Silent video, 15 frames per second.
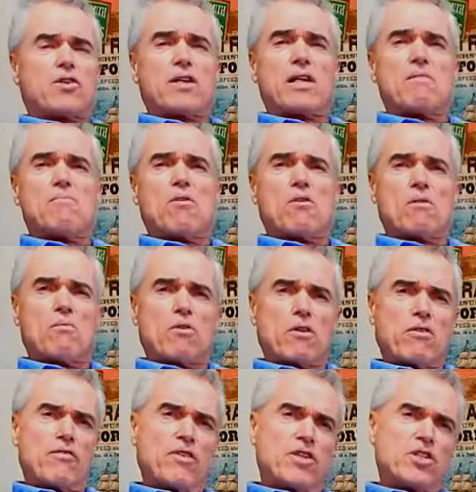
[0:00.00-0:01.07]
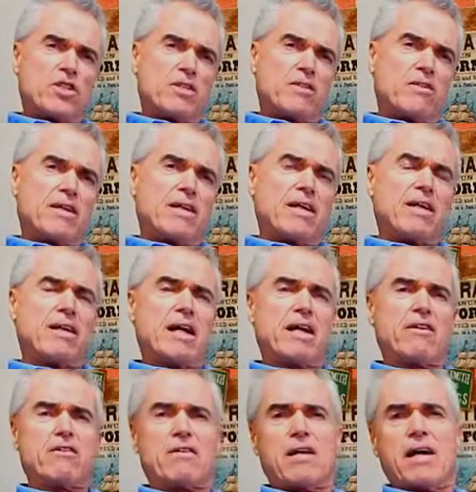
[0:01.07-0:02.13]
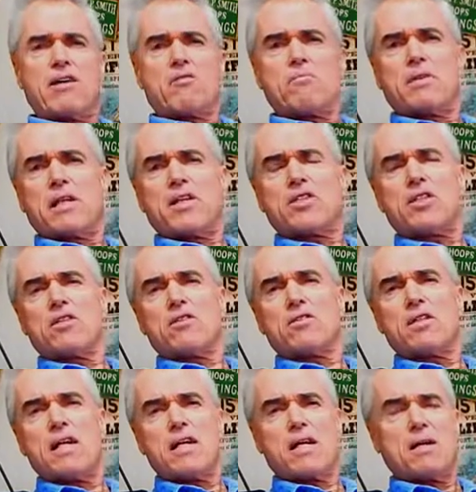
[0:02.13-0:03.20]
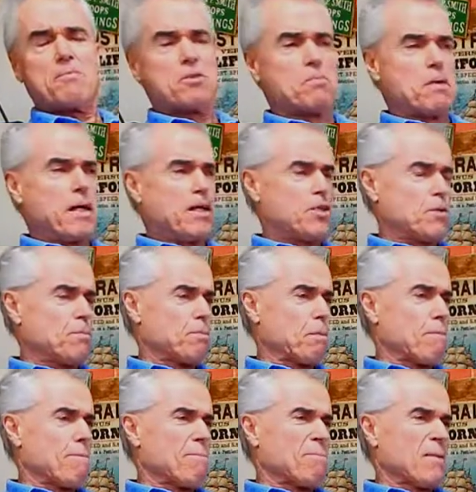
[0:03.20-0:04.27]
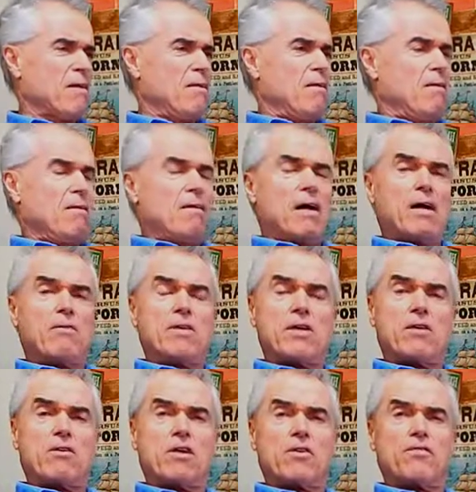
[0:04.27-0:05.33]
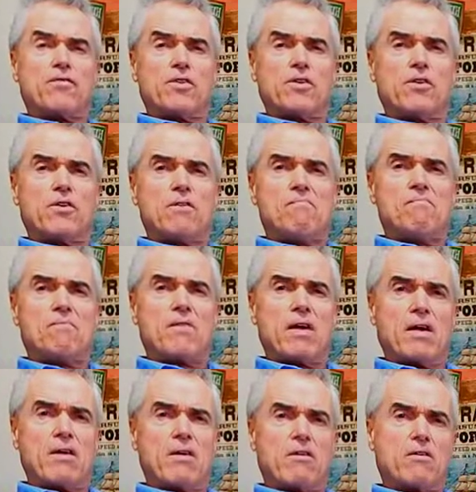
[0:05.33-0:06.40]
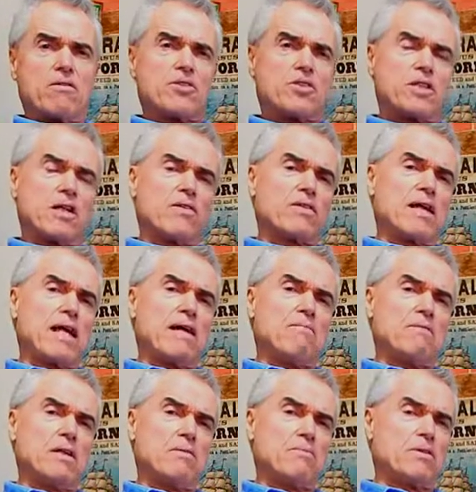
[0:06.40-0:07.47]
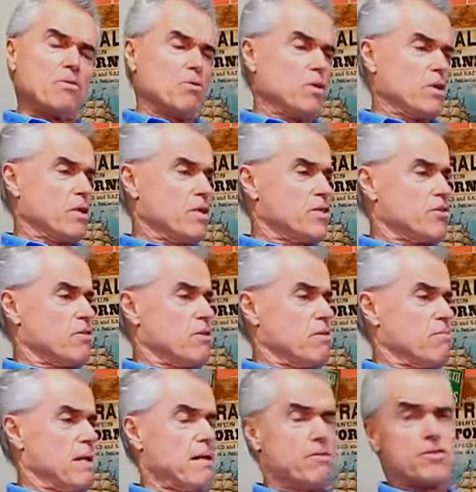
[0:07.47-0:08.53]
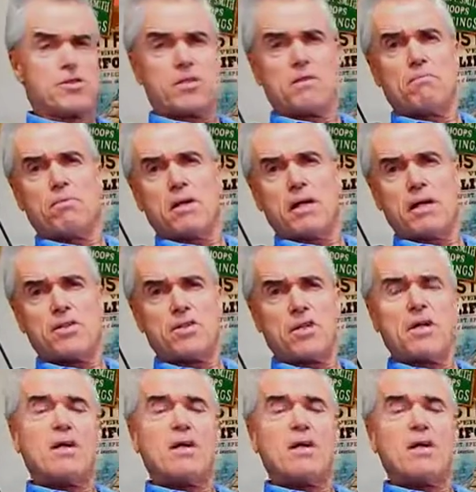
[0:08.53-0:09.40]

are getting more and more efficient, and they're getting lighter and lighter, but they still take up space. And when you cook food and you're stealth camping up in the woods or in a mountain someplace,